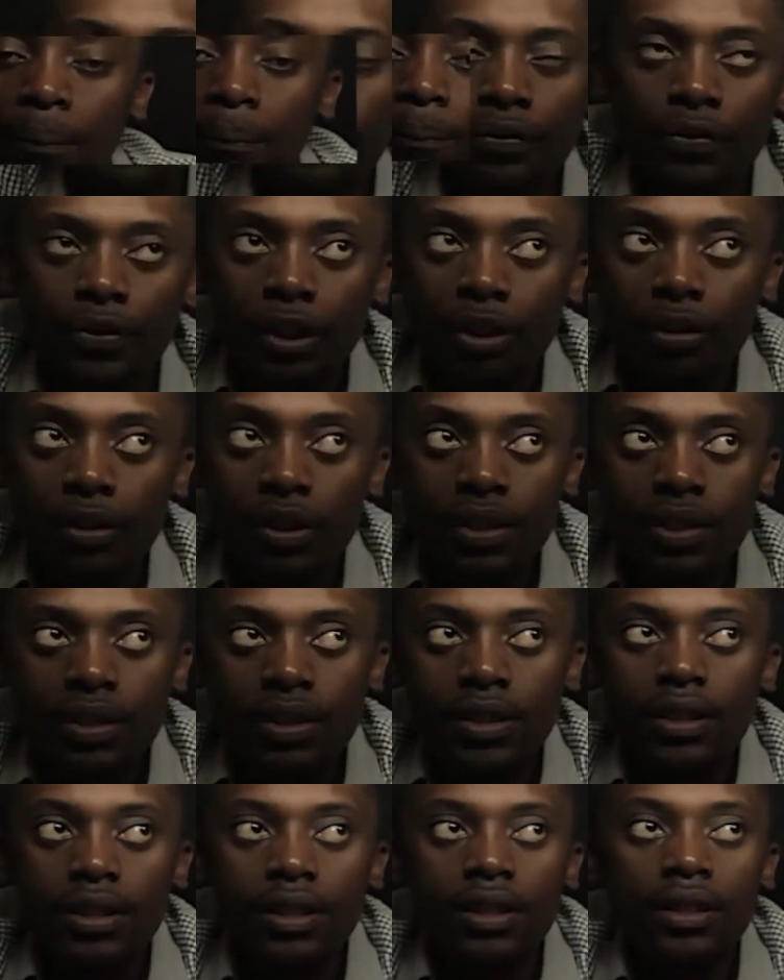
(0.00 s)

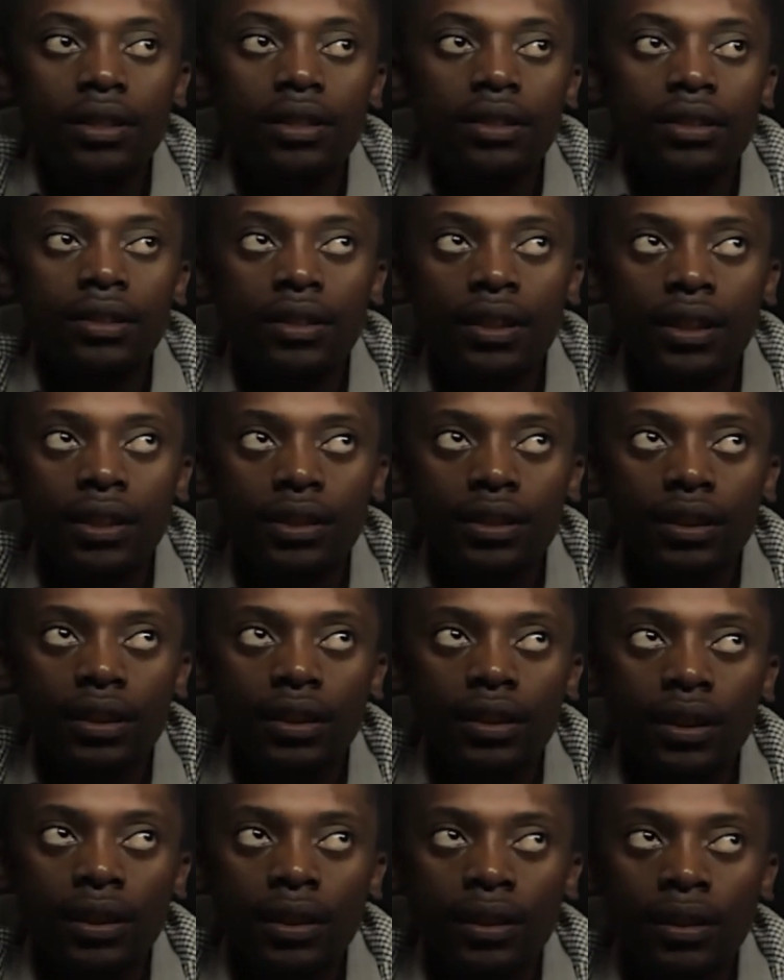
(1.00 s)
Frequency is yet
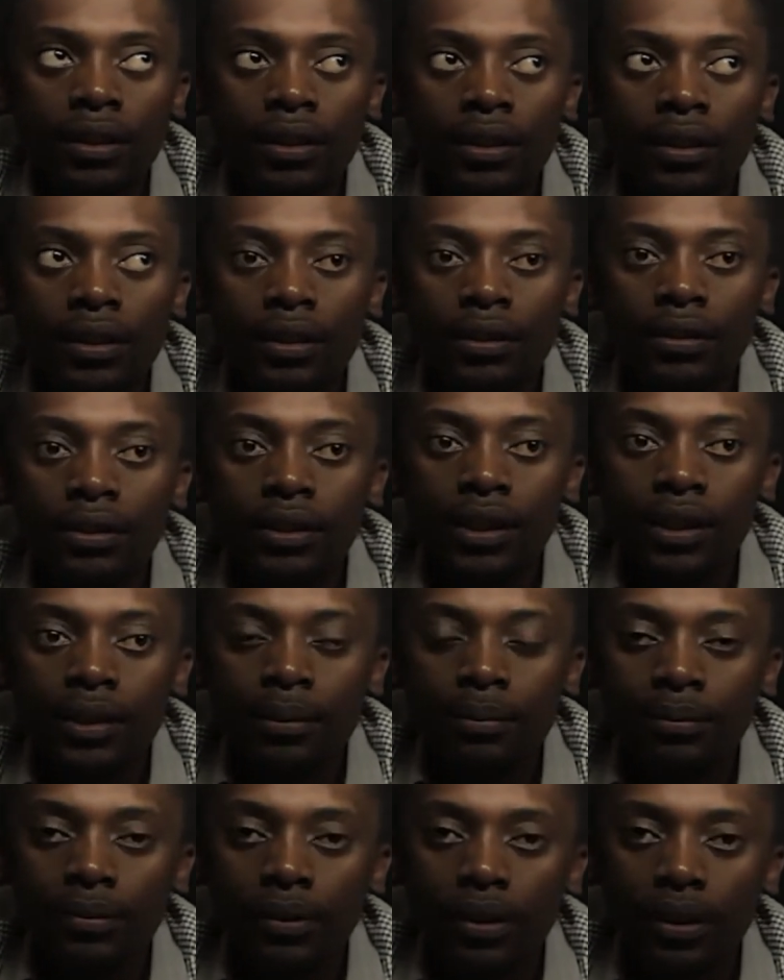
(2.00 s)
another
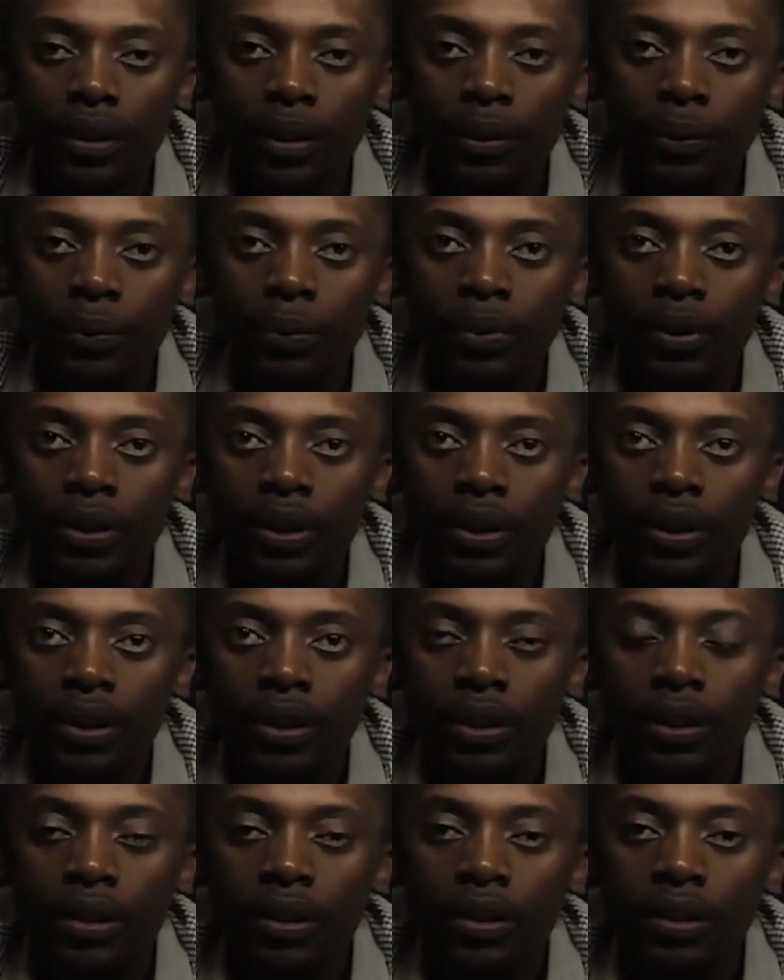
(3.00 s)
term that
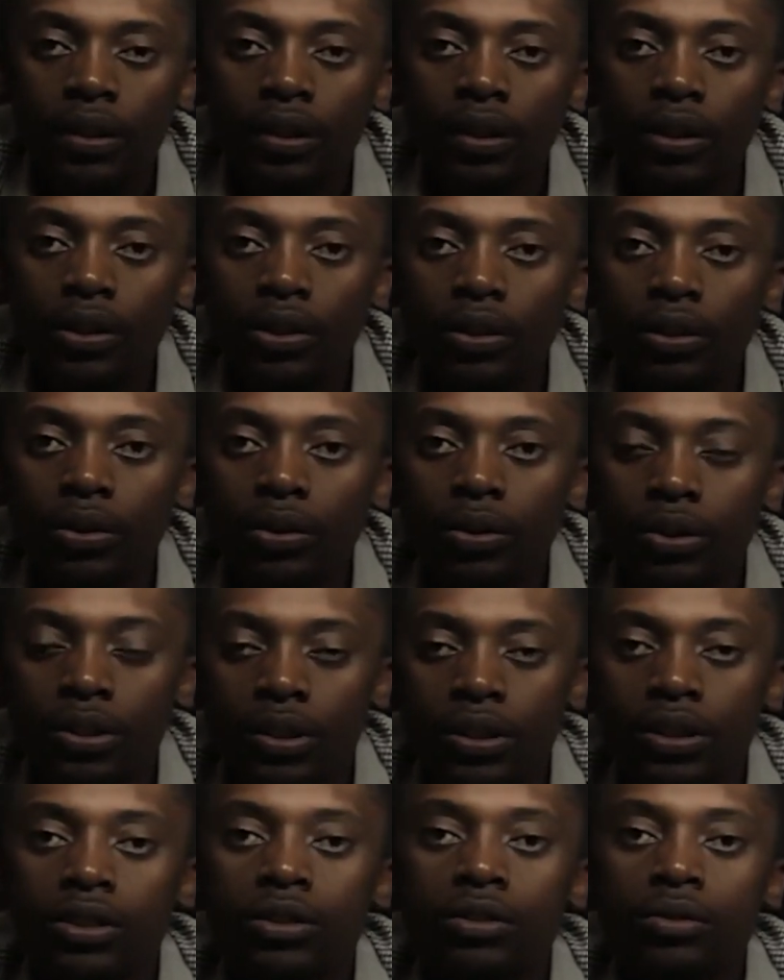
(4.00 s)
we
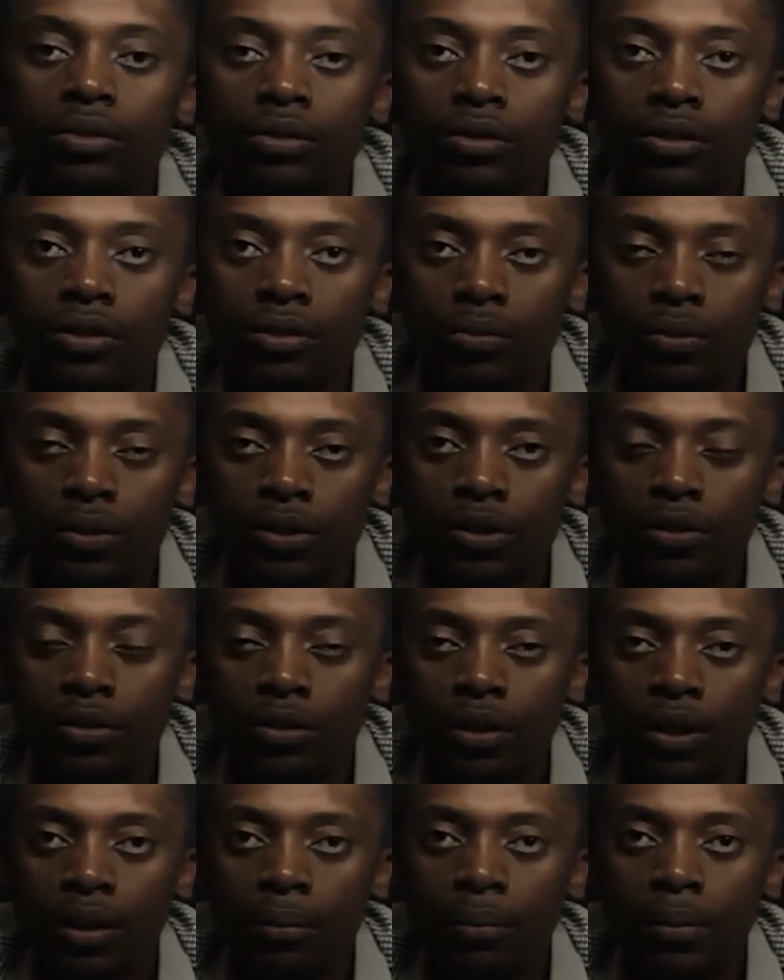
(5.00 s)
usually use when you
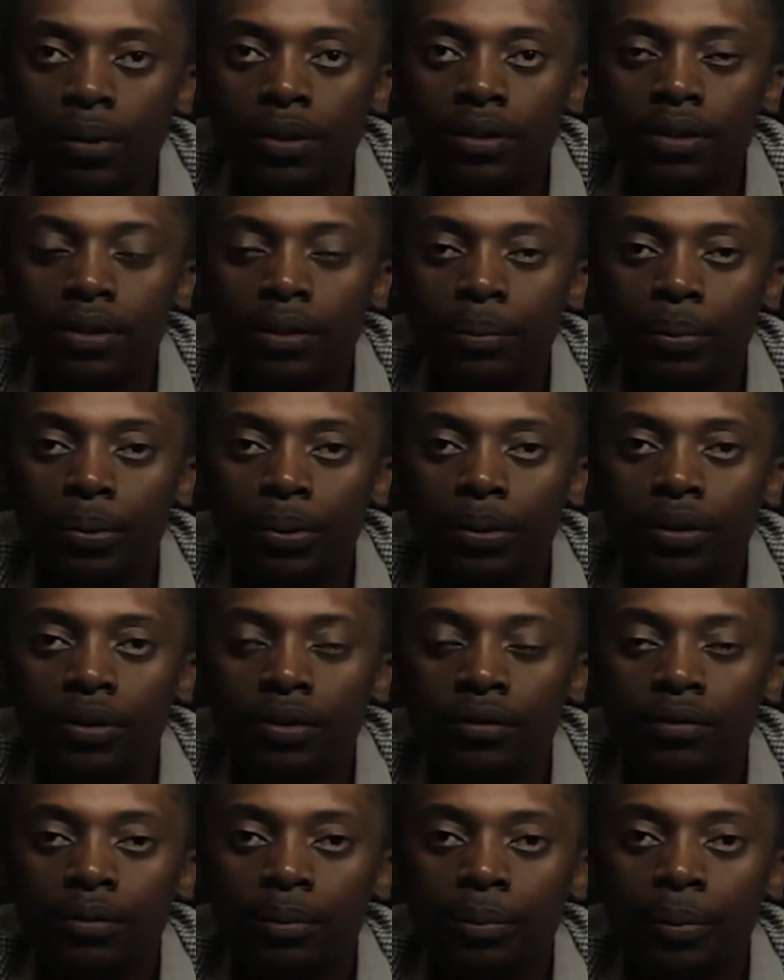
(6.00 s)
talk about the period
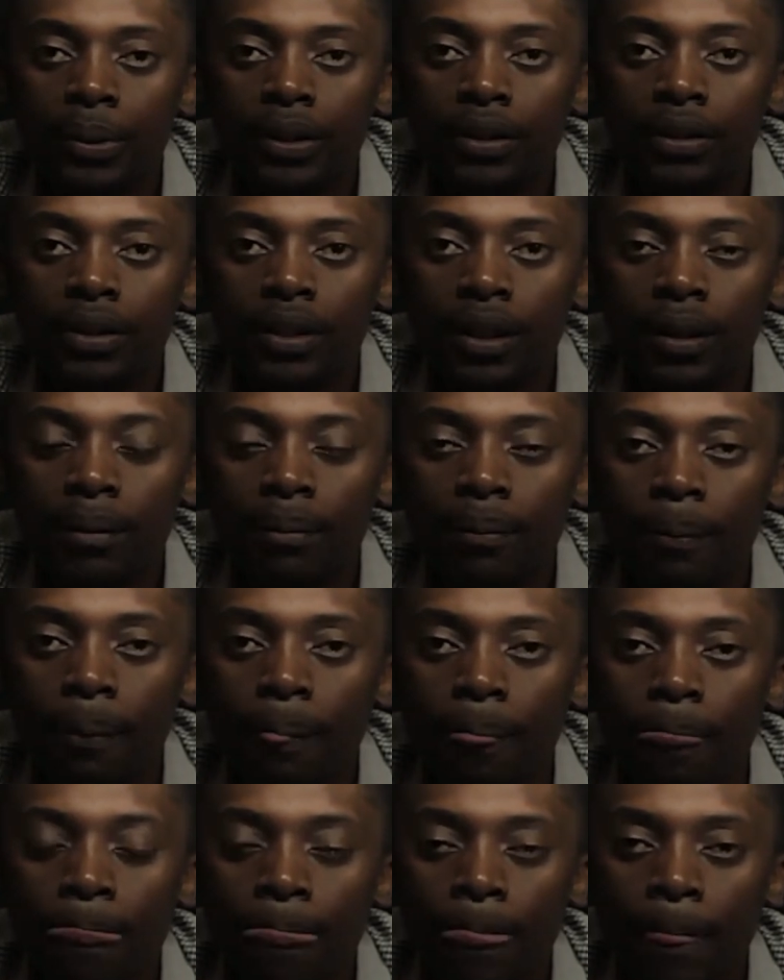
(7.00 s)
of a pendulum,
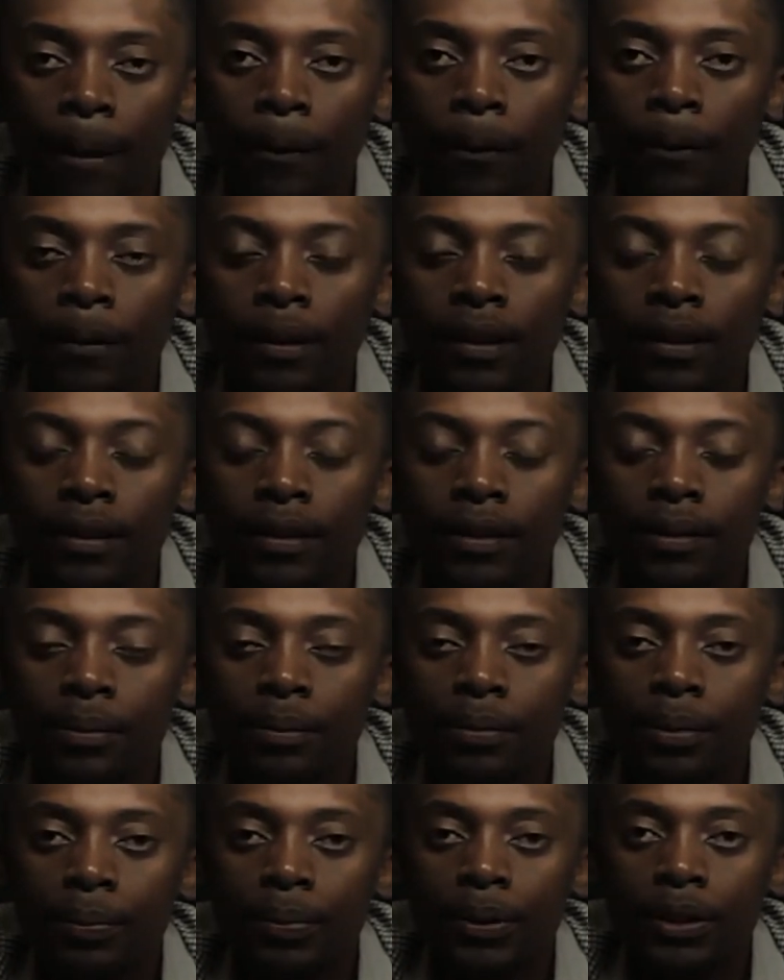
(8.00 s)
or rather
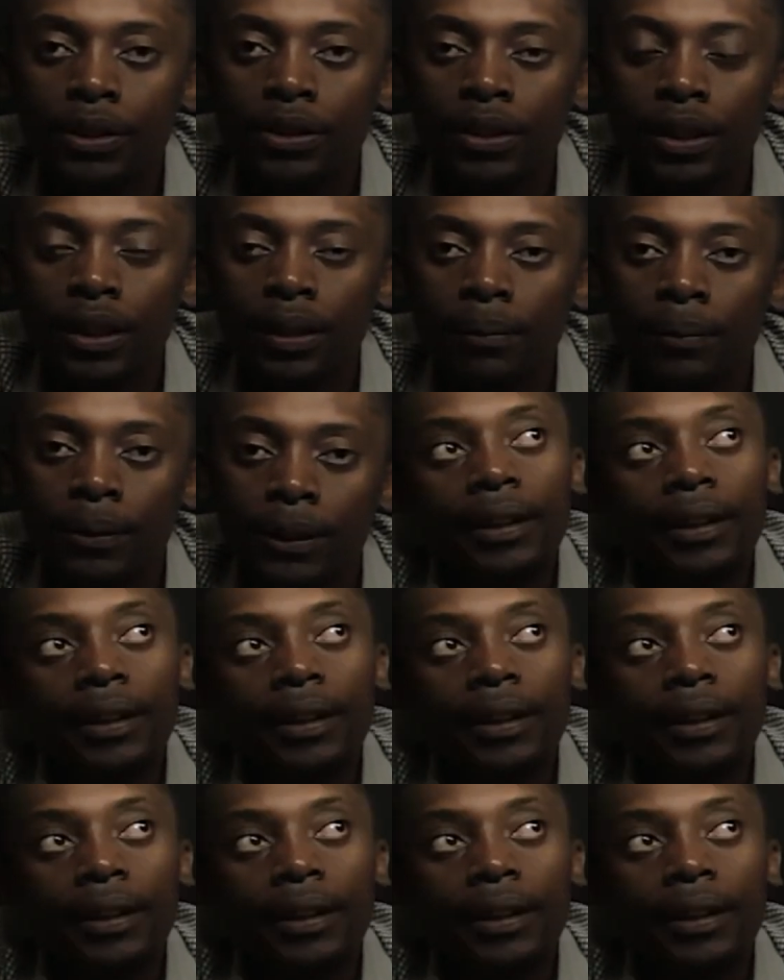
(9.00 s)
simple pendulum.